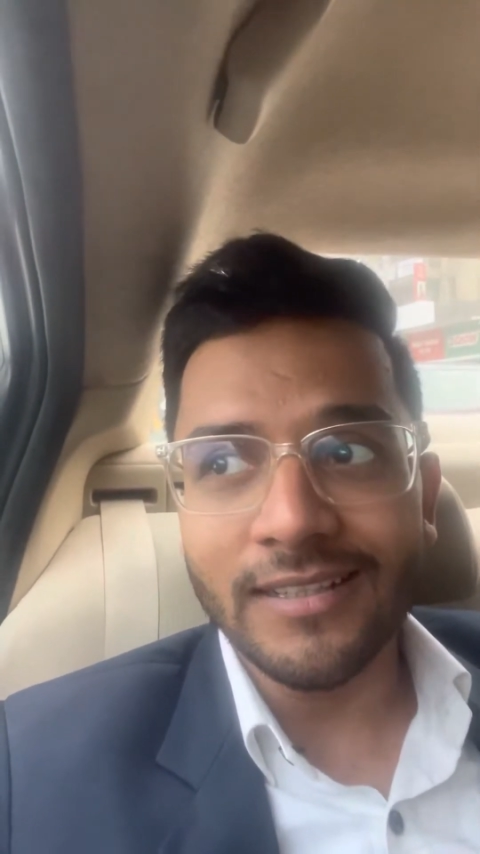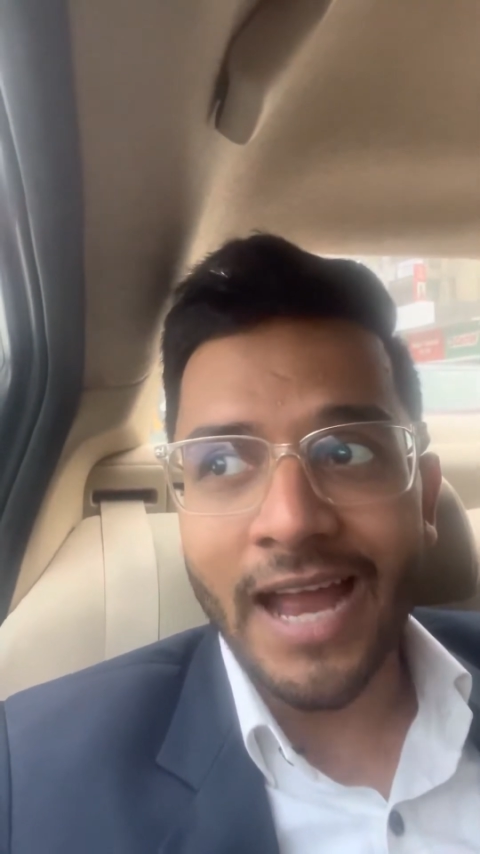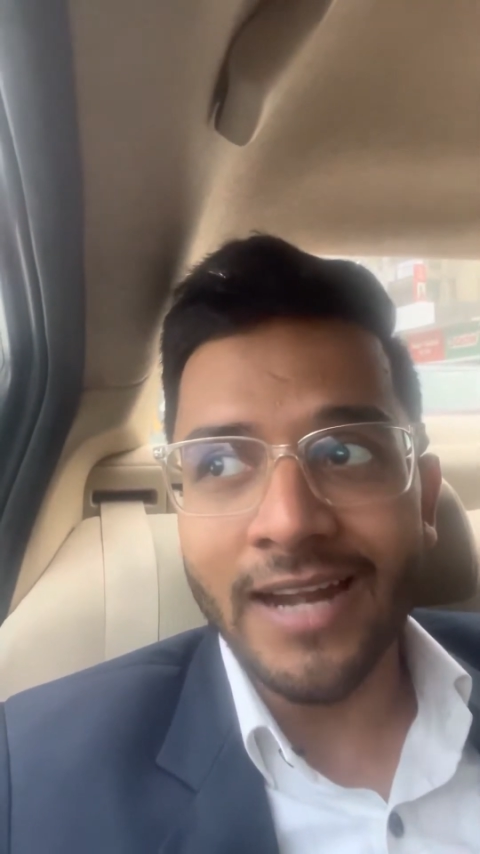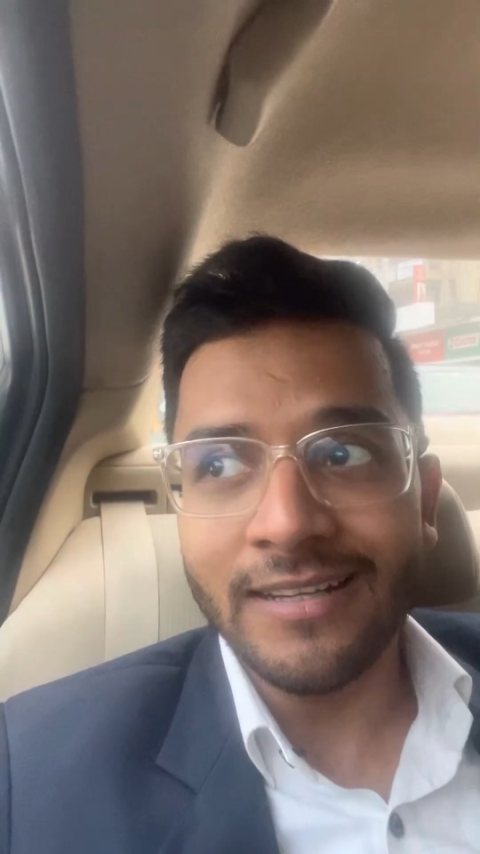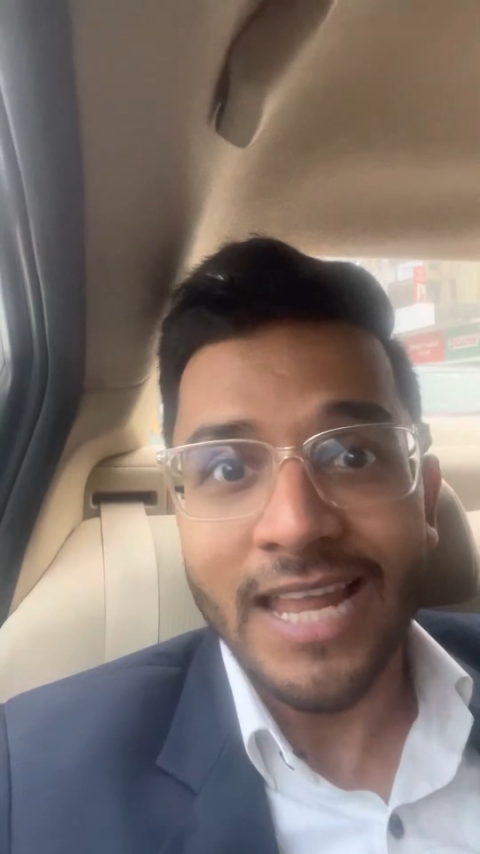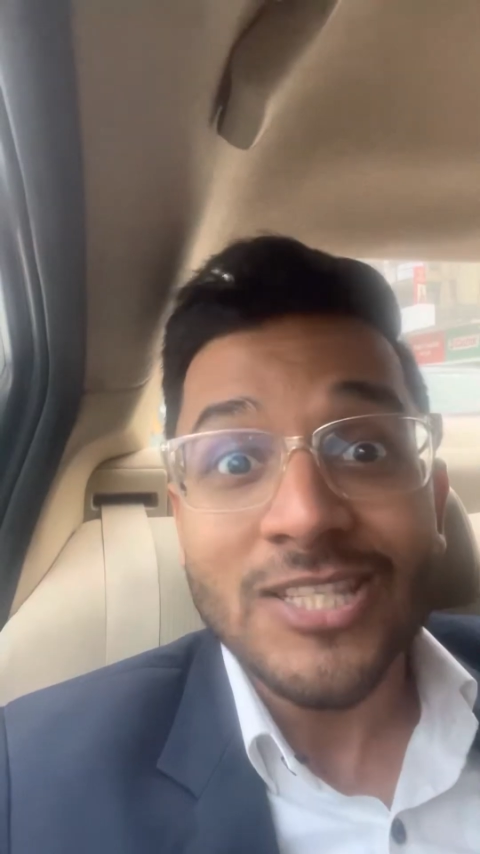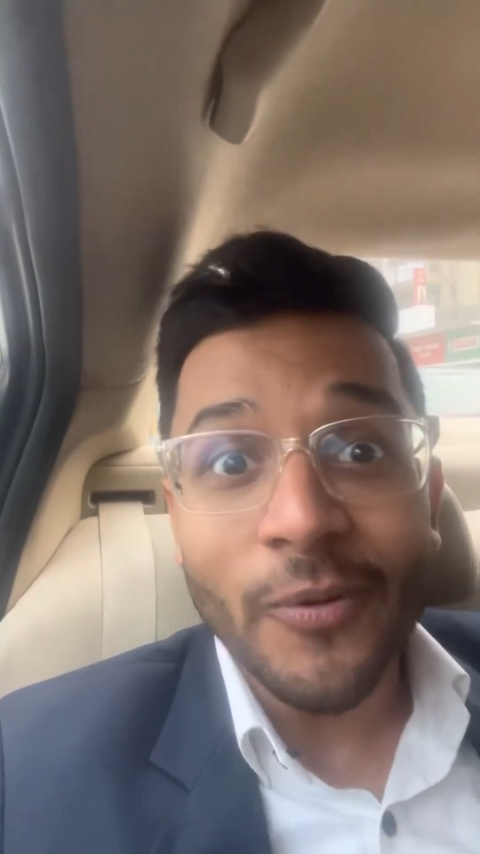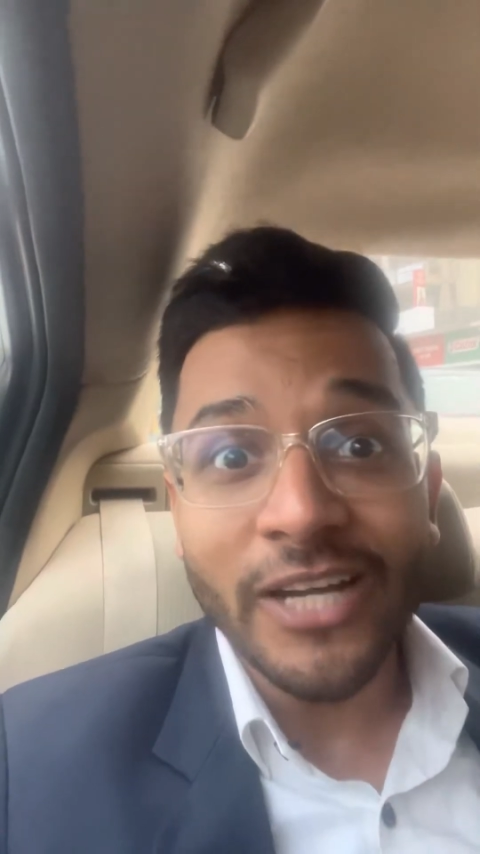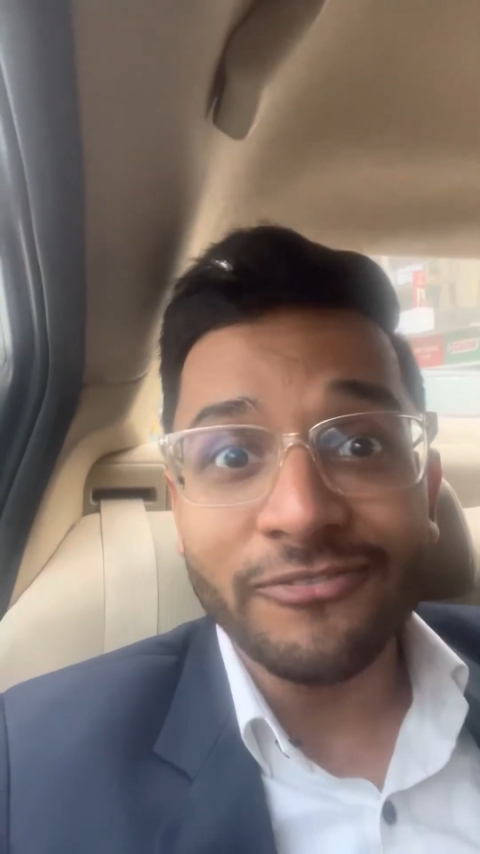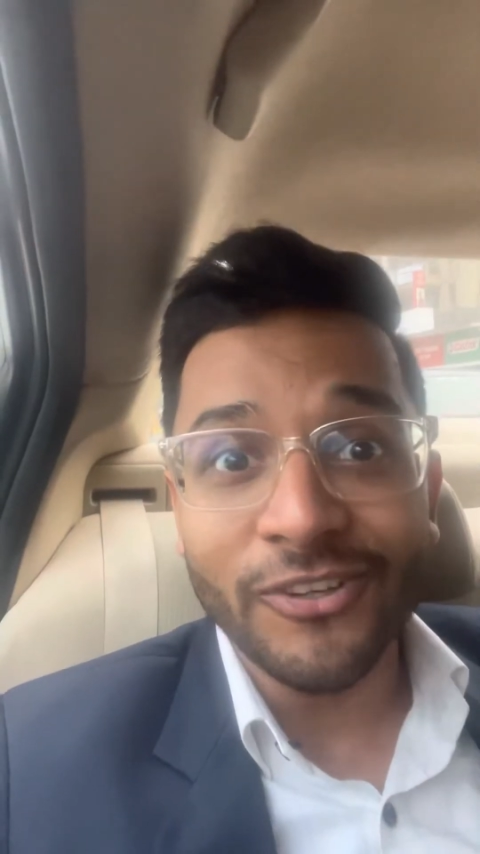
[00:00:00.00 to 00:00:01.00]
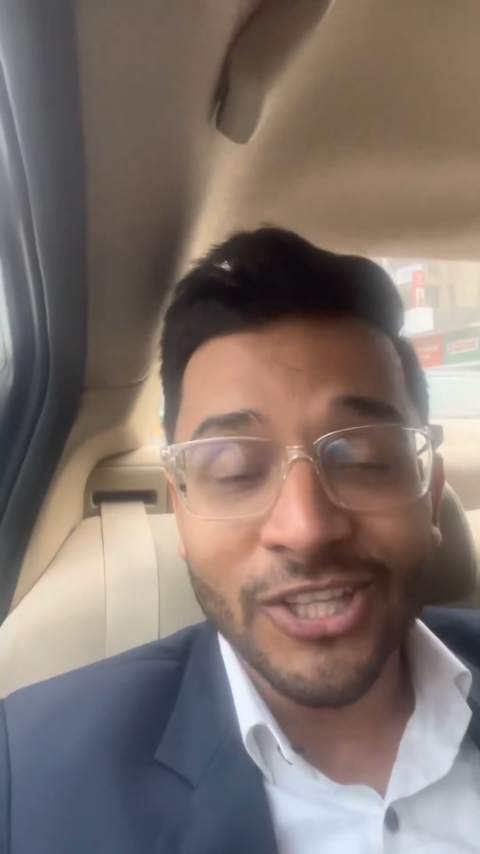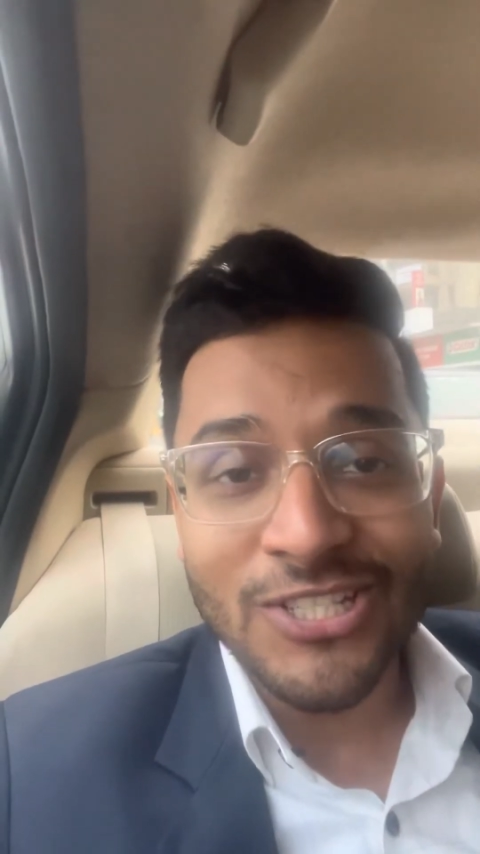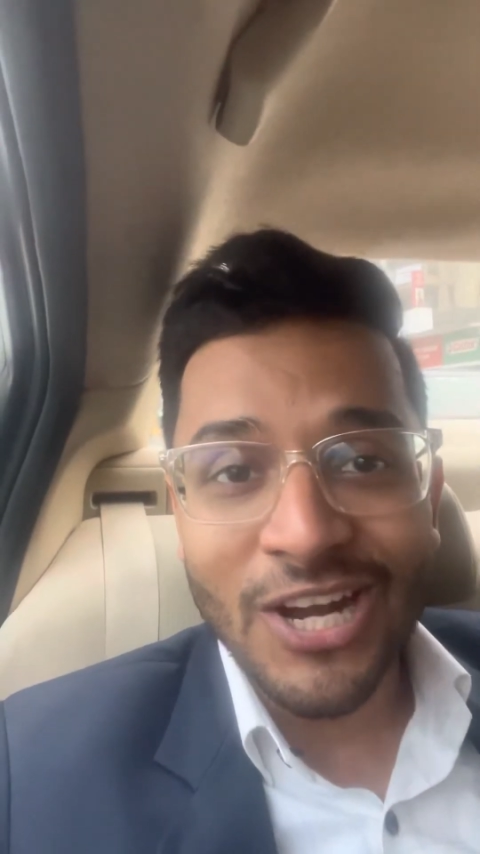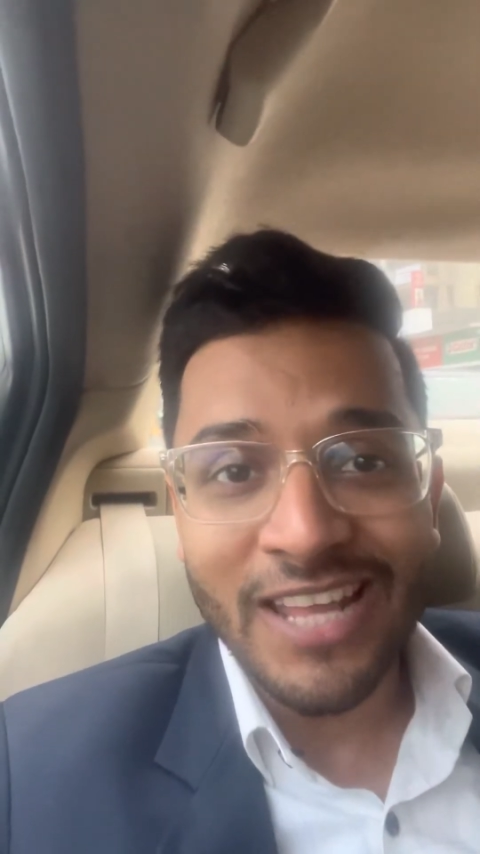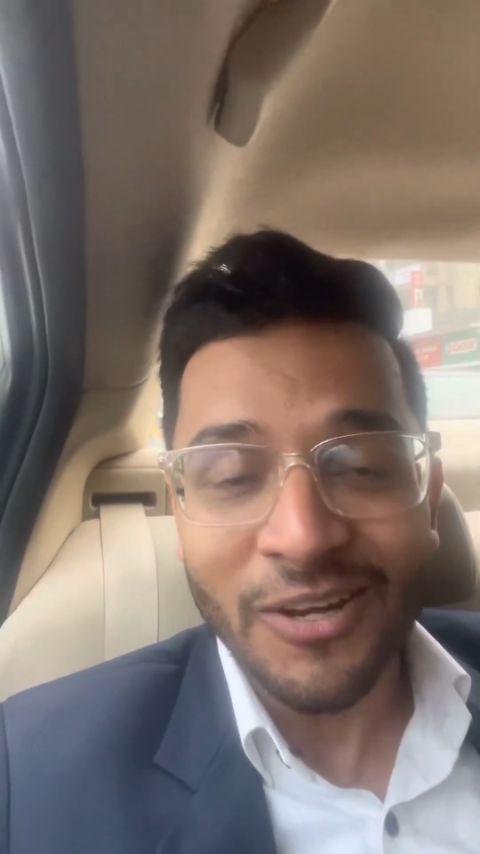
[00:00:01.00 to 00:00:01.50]
let's wait for the
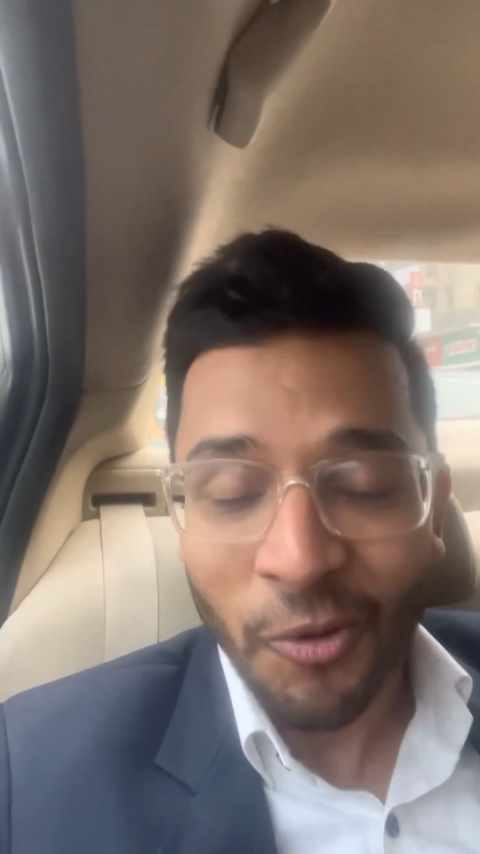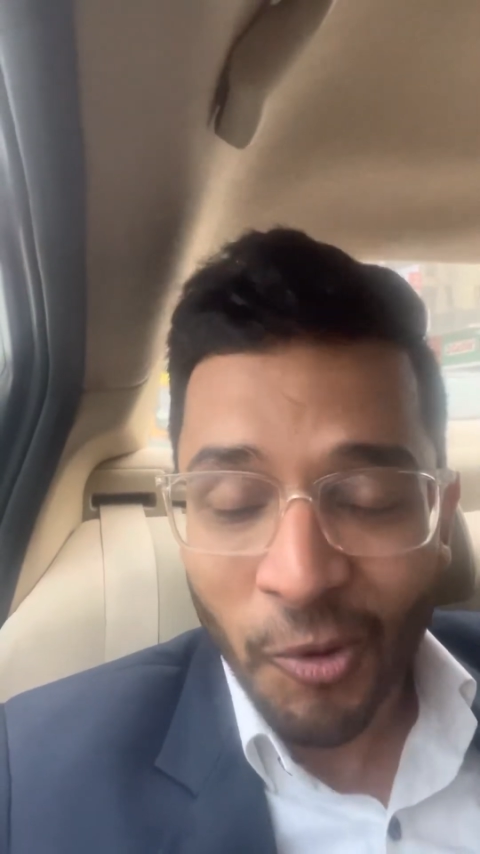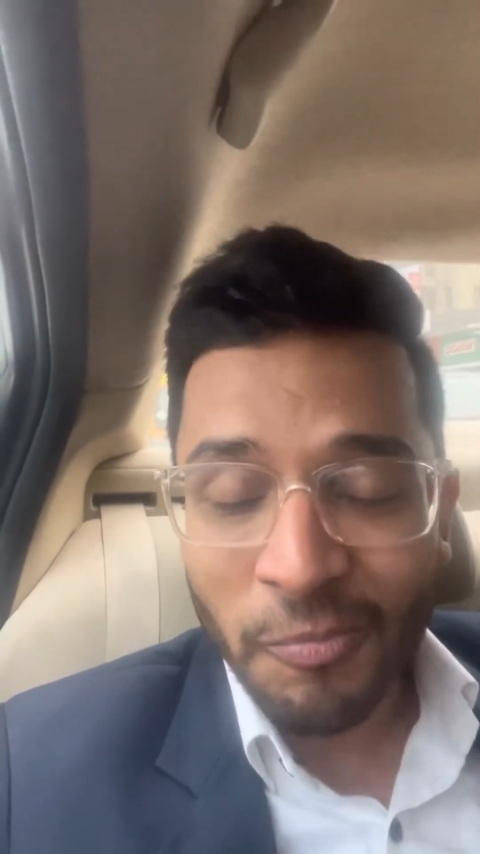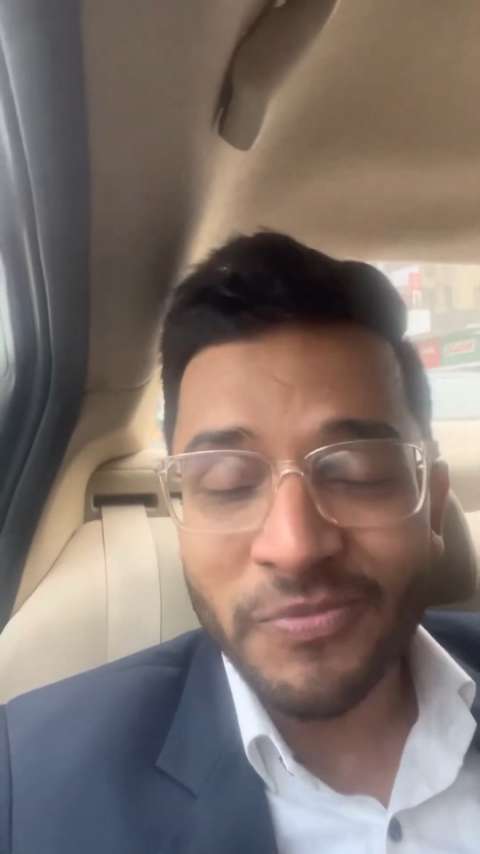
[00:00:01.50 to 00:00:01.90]
result and hope